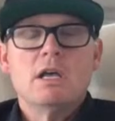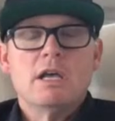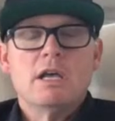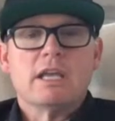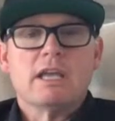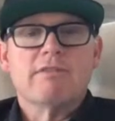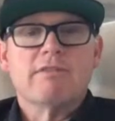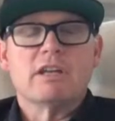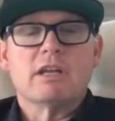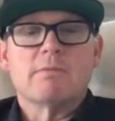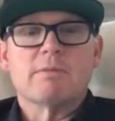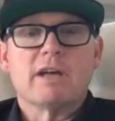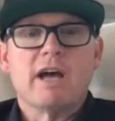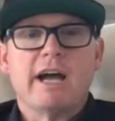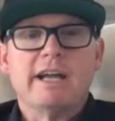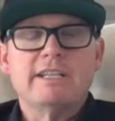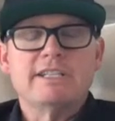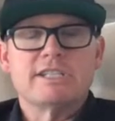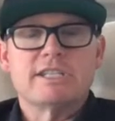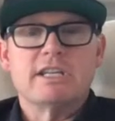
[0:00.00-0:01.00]
giving them
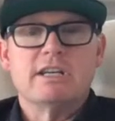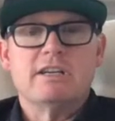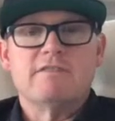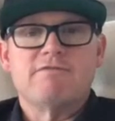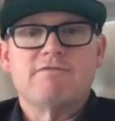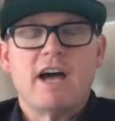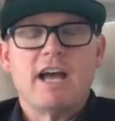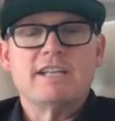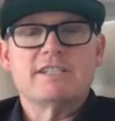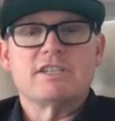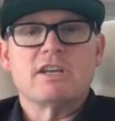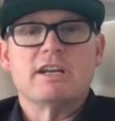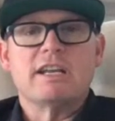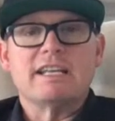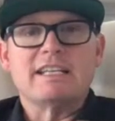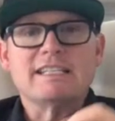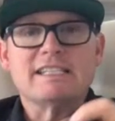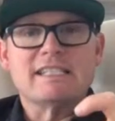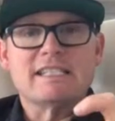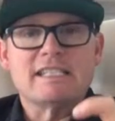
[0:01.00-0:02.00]
guidance and advice on
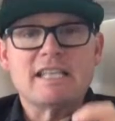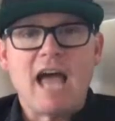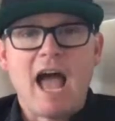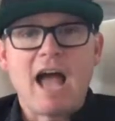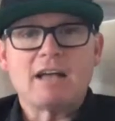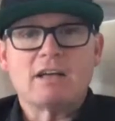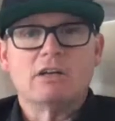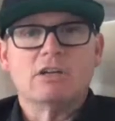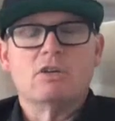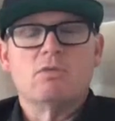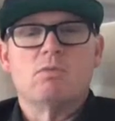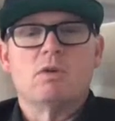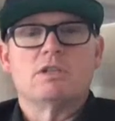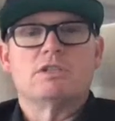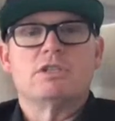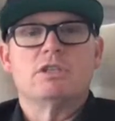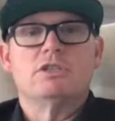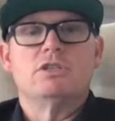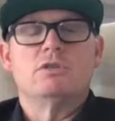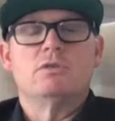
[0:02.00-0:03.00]
exactly
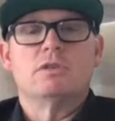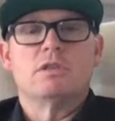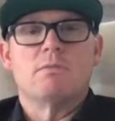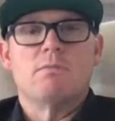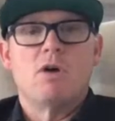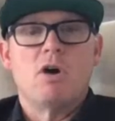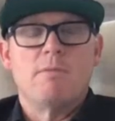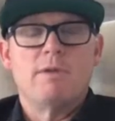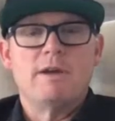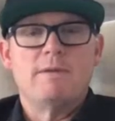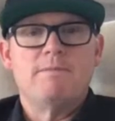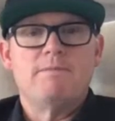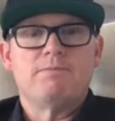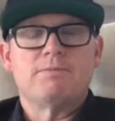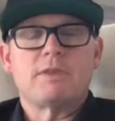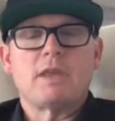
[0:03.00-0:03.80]
what to do in the moment.